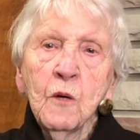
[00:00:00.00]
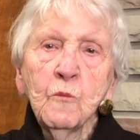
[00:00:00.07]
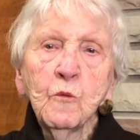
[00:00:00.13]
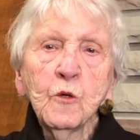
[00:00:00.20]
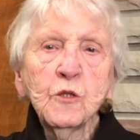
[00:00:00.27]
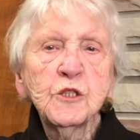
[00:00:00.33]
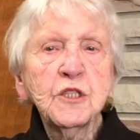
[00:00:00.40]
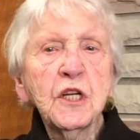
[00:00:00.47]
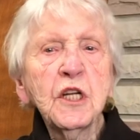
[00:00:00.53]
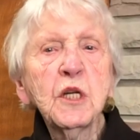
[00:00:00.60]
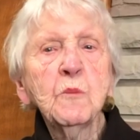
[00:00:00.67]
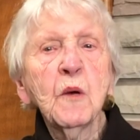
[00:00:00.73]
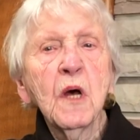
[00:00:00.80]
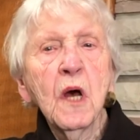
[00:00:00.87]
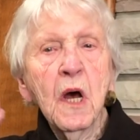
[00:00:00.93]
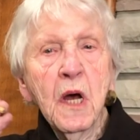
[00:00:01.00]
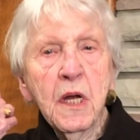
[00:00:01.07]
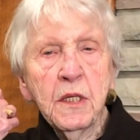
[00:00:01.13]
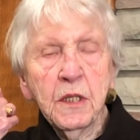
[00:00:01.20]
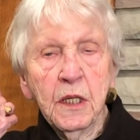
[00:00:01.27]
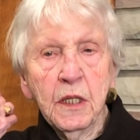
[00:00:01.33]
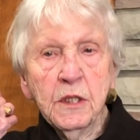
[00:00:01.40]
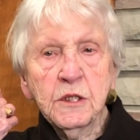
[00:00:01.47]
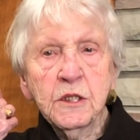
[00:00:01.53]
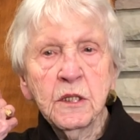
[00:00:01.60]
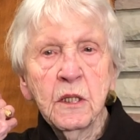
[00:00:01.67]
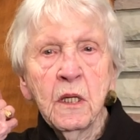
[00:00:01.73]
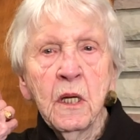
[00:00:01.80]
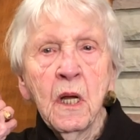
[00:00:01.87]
were sitting behind us.